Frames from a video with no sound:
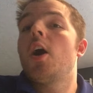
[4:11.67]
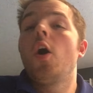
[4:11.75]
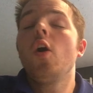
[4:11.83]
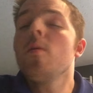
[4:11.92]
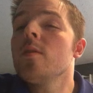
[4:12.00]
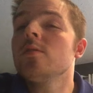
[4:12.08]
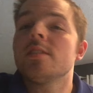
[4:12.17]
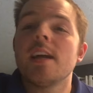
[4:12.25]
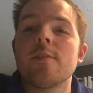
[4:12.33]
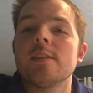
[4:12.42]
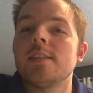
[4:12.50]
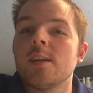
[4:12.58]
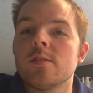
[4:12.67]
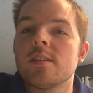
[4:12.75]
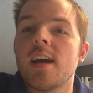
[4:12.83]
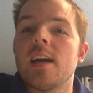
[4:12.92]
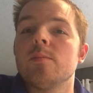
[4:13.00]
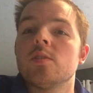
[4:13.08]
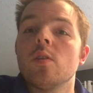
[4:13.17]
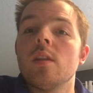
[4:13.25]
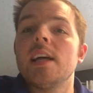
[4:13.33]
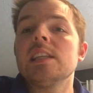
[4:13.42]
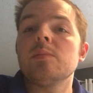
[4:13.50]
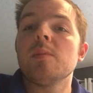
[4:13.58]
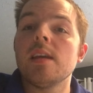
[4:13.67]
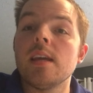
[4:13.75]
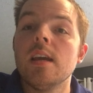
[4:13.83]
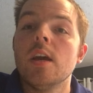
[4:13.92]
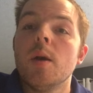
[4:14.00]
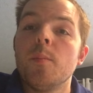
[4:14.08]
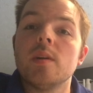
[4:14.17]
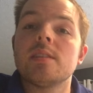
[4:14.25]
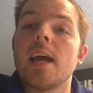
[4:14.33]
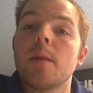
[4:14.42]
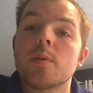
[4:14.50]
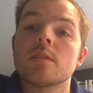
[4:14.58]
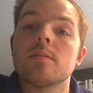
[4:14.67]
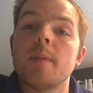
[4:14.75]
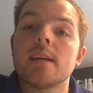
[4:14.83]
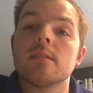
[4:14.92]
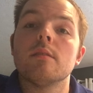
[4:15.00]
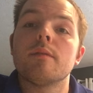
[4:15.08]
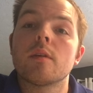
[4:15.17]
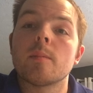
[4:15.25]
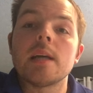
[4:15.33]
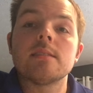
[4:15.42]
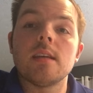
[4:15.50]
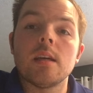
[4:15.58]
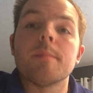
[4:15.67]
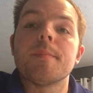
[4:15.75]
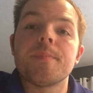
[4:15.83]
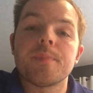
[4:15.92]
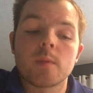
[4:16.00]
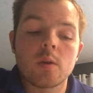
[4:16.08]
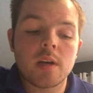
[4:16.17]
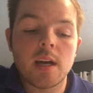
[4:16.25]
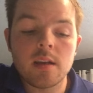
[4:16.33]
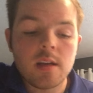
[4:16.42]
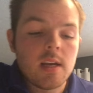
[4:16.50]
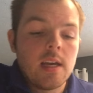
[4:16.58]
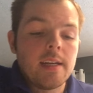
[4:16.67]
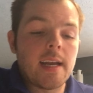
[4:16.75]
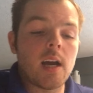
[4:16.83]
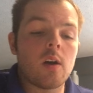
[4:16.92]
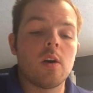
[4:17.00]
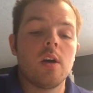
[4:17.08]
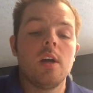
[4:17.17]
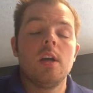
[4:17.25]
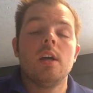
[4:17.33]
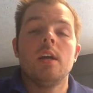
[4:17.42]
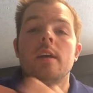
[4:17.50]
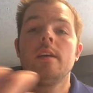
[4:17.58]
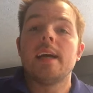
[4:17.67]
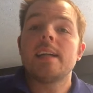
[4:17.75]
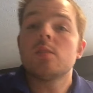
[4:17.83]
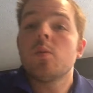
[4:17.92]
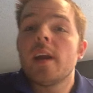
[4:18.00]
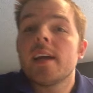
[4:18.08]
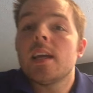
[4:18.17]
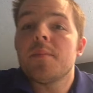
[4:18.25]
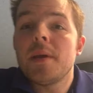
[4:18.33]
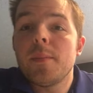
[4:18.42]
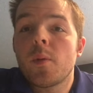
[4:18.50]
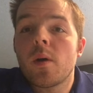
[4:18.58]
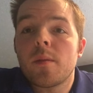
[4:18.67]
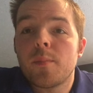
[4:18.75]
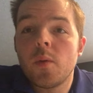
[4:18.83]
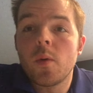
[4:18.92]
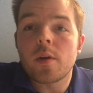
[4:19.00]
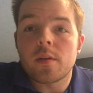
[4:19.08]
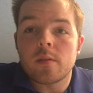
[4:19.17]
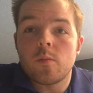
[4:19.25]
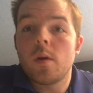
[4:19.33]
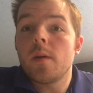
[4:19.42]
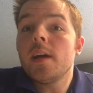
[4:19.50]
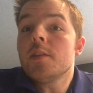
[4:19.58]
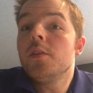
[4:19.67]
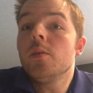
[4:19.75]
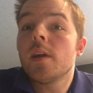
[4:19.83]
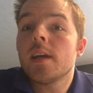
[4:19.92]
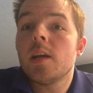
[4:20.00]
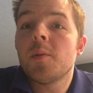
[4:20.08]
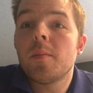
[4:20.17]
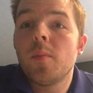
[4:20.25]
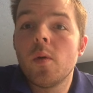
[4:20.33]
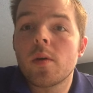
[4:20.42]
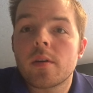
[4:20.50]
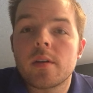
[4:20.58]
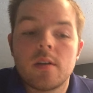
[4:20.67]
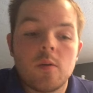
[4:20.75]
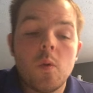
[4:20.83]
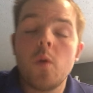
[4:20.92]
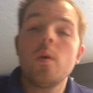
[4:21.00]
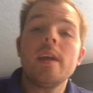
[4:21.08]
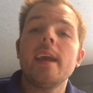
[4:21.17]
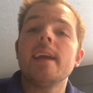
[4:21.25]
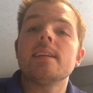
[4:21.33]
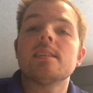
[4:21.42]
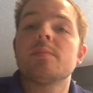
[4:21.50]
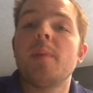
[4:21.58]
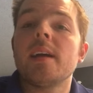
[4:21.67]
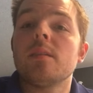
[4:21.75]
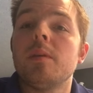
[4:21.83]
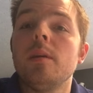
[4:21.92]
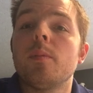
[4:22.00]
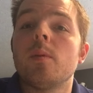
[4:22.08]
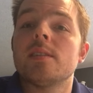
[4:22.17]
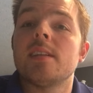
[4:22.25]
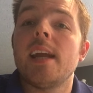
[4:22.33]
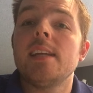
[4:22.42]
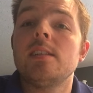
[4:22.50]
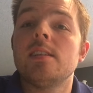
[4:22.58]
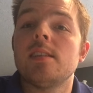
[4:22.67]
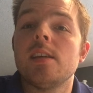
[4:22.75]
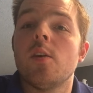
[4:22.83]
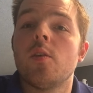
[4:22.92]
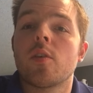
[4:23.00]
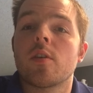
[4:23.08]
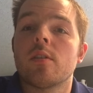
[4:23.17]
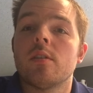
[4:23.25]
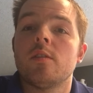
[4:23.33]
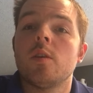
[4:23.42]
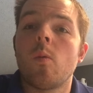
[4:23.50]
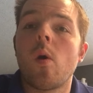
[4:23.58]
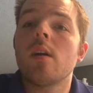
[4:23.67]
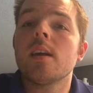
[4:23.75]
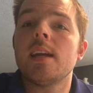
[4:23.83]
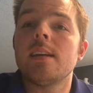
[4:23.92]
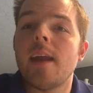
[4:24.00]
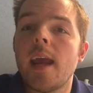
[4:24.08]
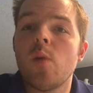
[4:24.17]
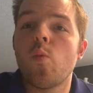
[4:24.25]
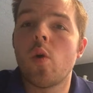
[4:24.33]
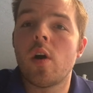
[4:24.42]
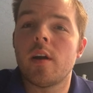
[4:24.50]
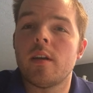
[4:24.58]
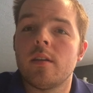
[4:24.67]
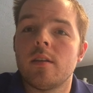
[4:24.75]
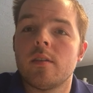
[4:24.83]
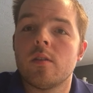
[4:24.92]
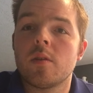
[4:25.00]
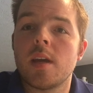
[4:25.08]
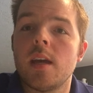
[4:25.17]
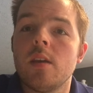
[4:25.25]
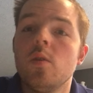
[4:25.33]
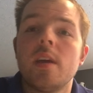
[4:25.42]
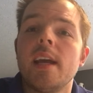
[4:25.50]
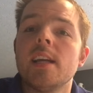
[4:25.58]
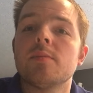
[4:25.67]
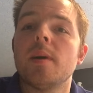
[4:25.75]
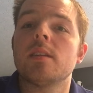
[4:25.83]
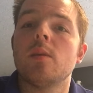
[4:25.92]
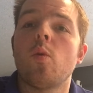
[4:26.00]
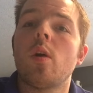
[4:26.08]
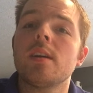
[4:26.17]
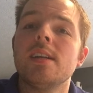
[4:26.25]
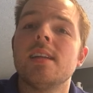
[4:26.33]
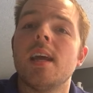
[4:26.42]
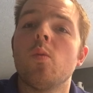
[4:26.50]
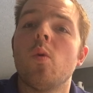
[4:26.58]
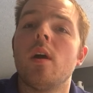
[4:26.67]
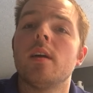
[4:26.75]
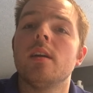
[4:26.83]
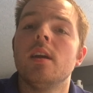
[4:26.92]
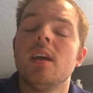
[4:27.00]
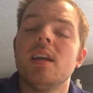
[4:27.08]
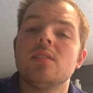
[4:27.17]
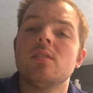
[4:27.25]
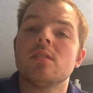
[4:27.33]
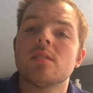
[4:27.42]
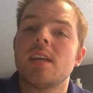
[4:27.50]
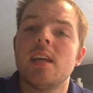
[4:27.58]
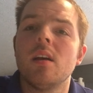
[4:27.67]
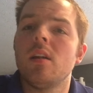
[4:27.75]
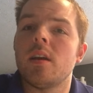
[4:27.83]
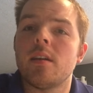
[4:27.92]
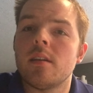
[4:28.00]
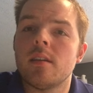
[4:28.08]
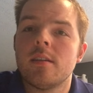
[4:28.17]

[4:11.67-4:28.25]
Almost every single time. So lets me put that in perspective for my team. Okay? Now, that's when I get people on board. What do I do when I get them on board? Well, we can't expect people as an agency owner to walk in day one. Okay? You can't expect them walk in day one, just kill it.